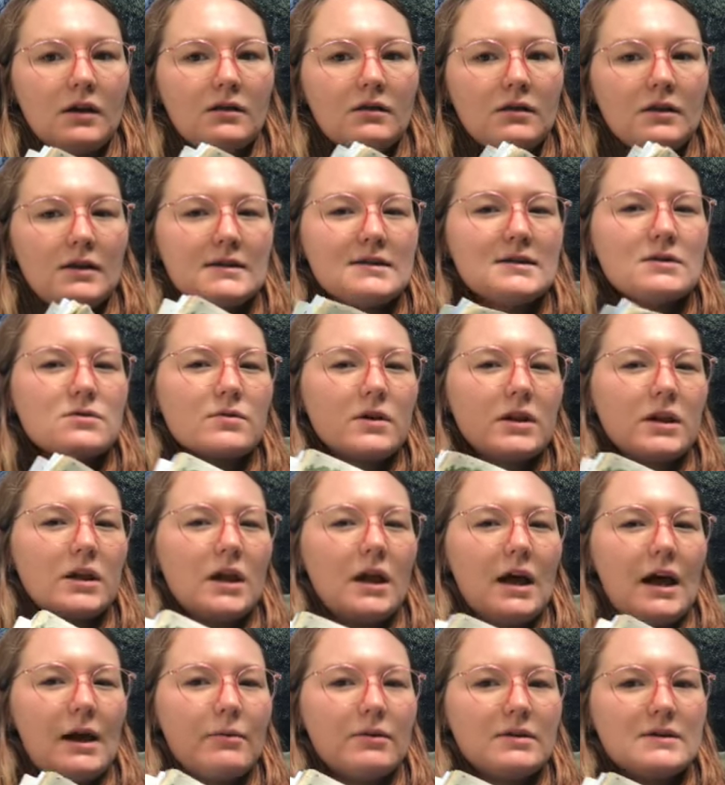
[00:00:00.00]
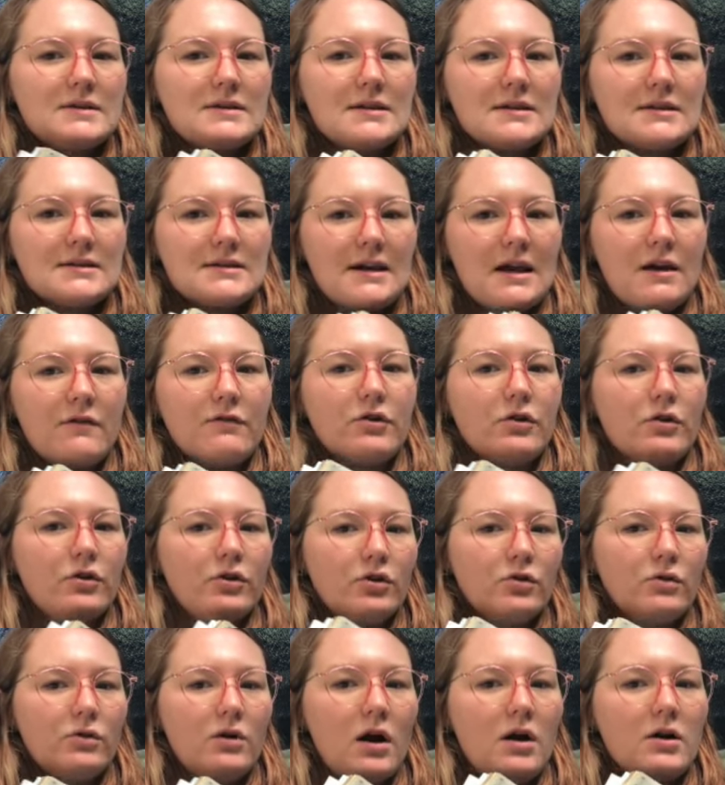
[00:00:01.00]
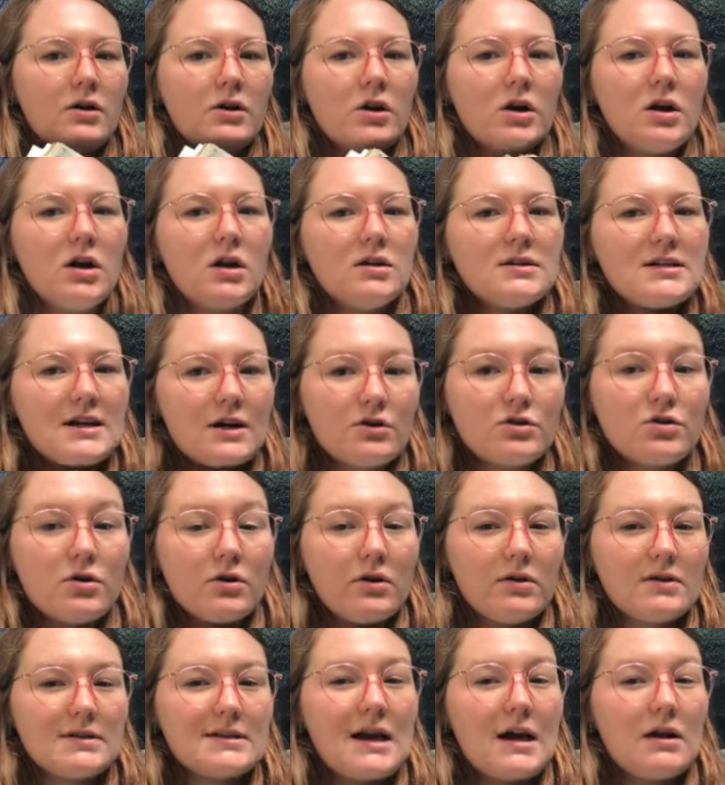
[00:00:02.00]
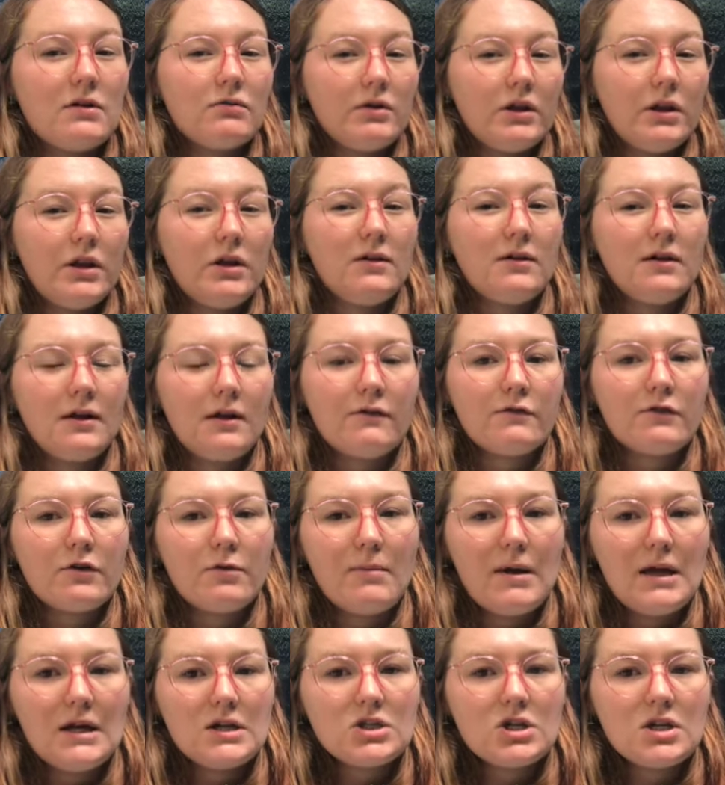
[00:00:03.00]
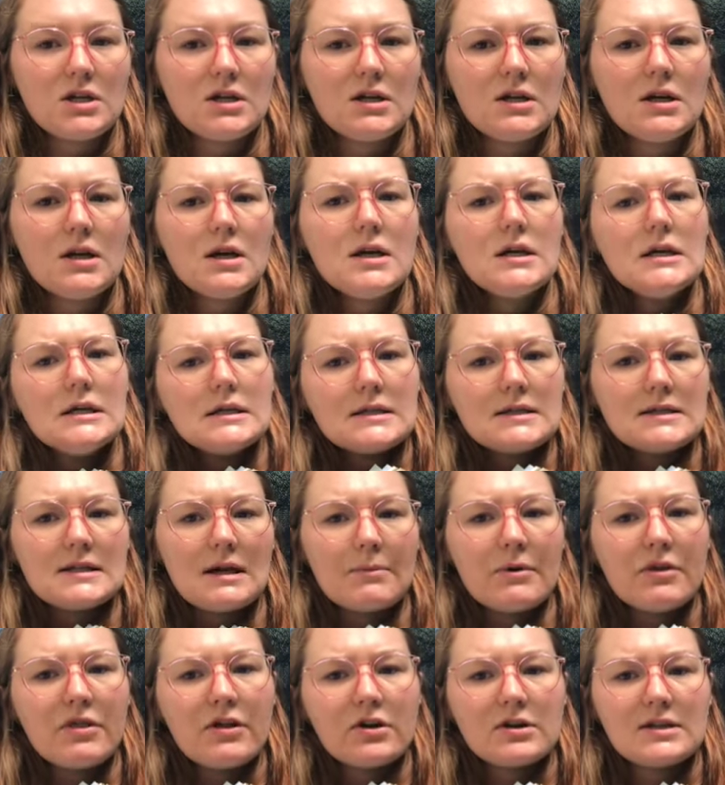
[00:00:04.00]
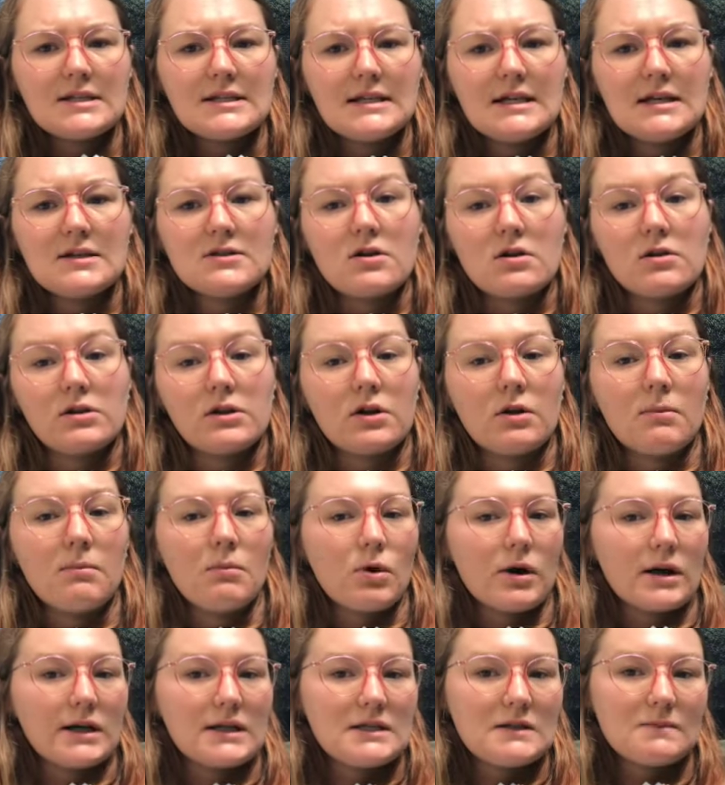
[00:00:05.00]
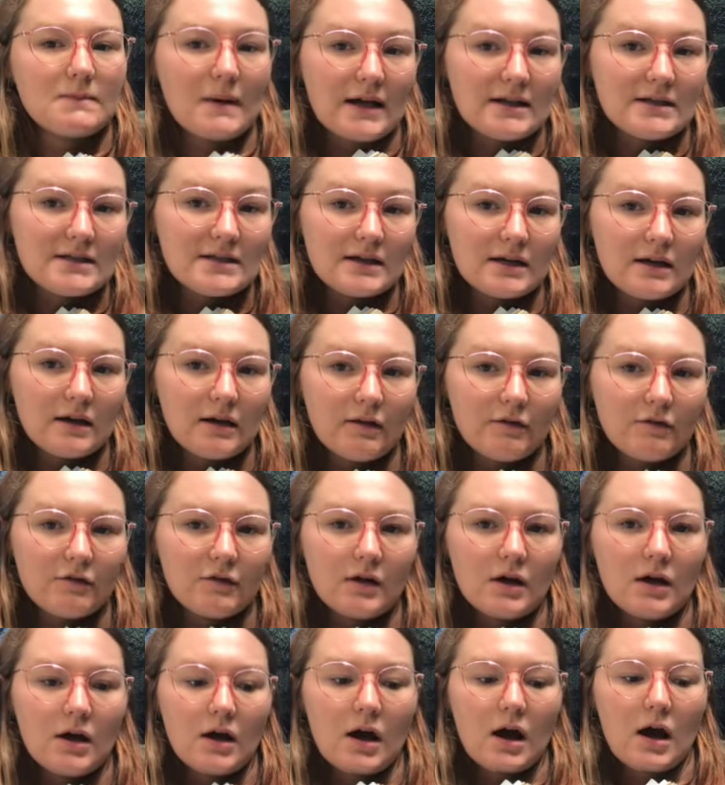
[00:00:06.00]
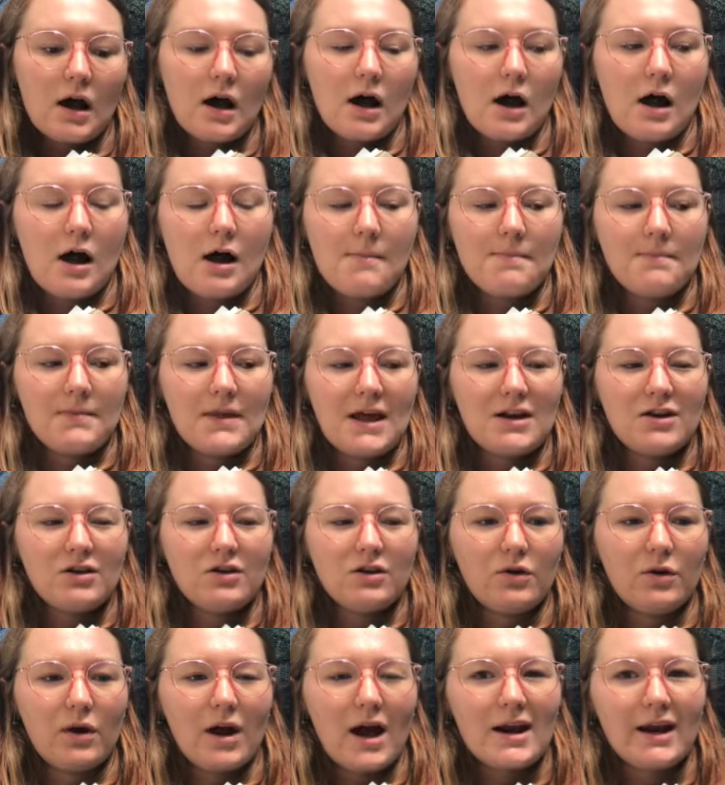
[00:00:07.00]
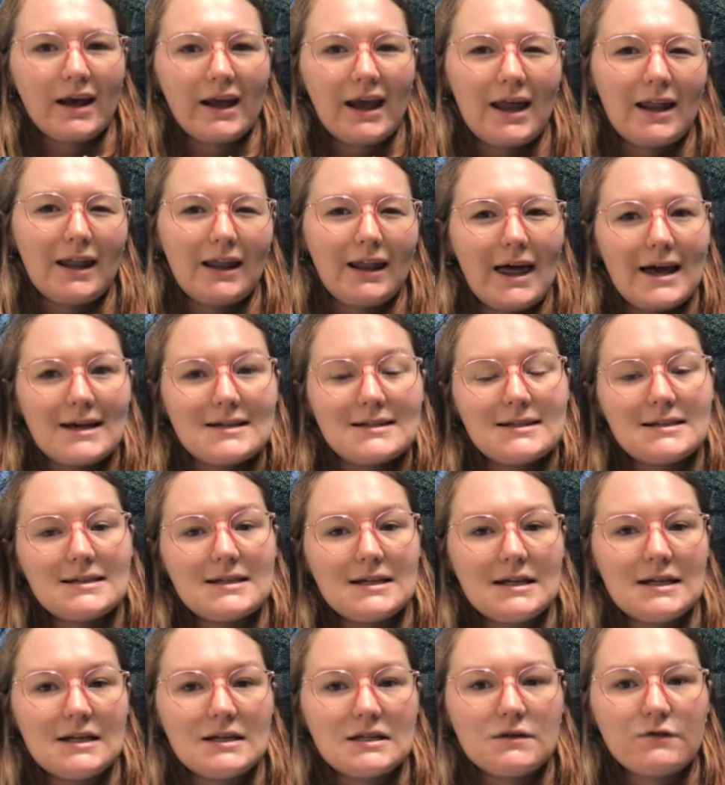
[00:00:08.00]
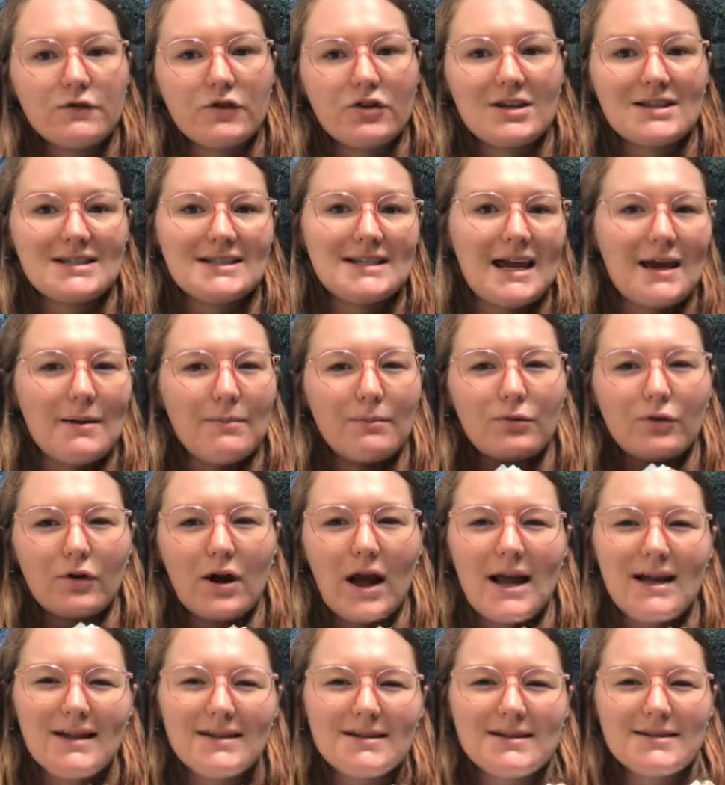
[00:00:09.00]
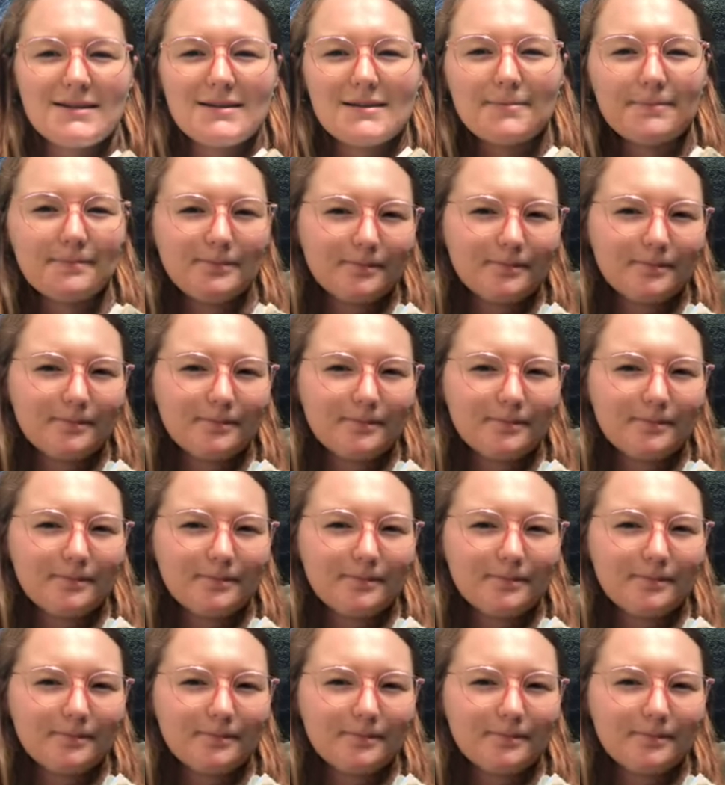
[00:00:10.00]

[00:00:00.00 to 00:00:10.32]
This is really, I would say, if you're a new gardener, Territorial's got really good information. Some of their seeds are a little more expensive, and you can kind of get less seeds for the same price,